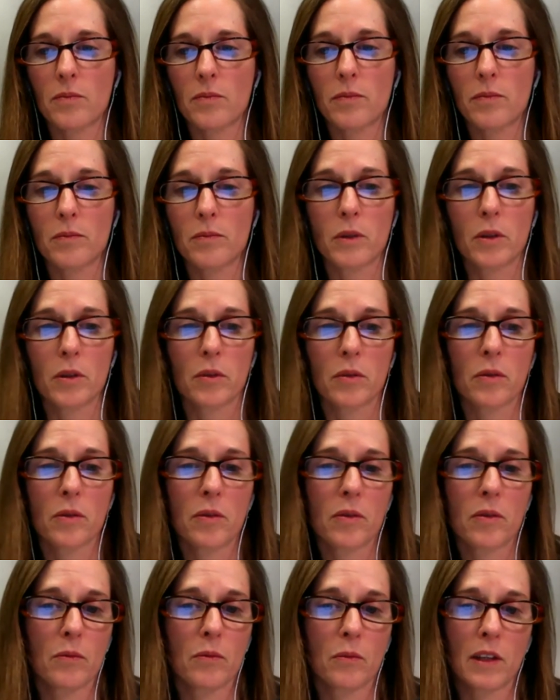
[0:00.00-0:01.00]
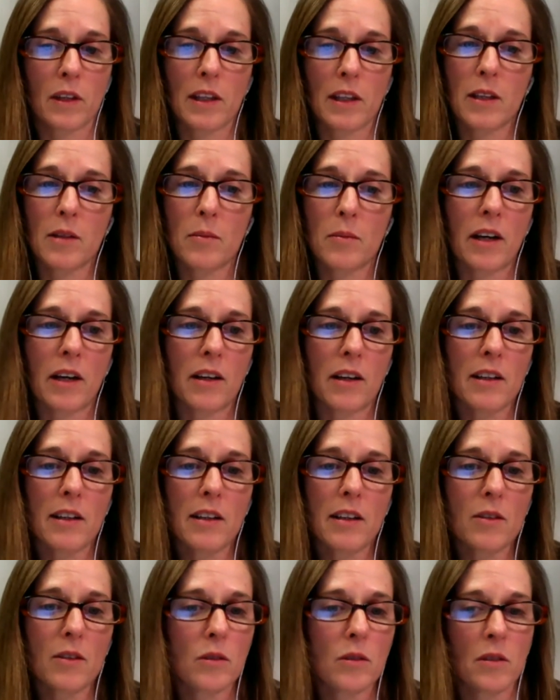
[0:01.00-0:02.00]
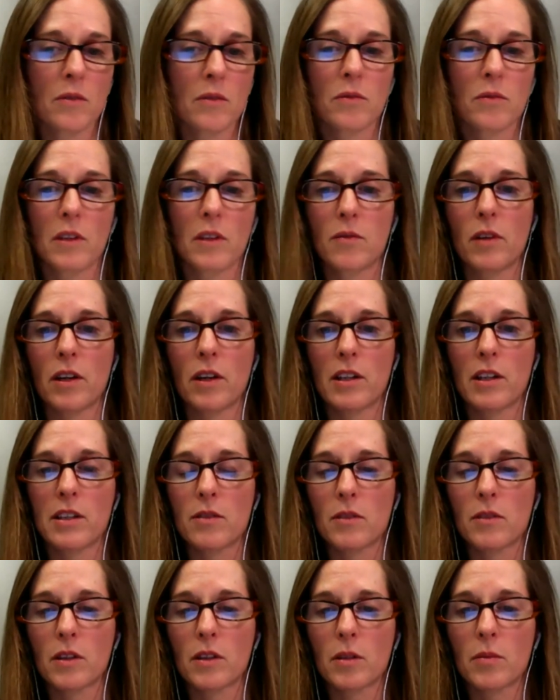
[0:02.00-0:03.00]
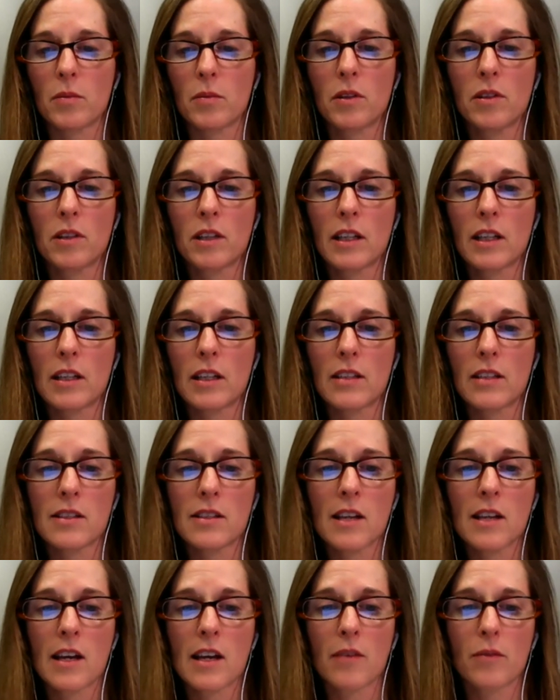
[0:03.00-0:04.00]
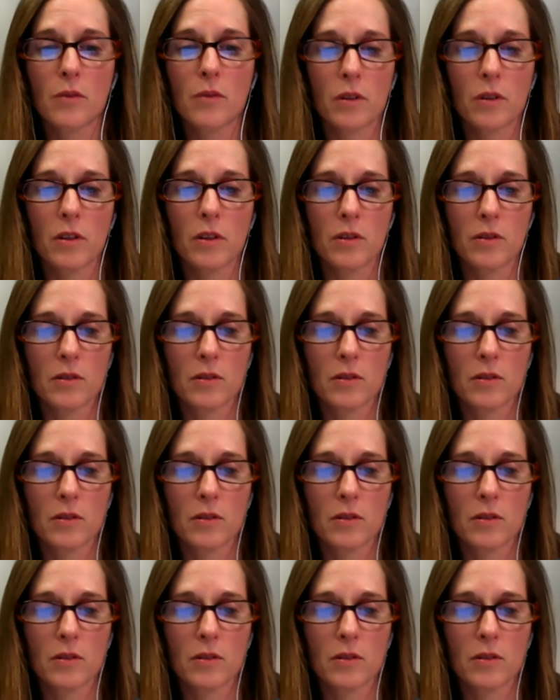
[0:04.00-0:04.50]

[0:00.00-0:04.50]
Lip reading: both within America, who are in very different communities, for the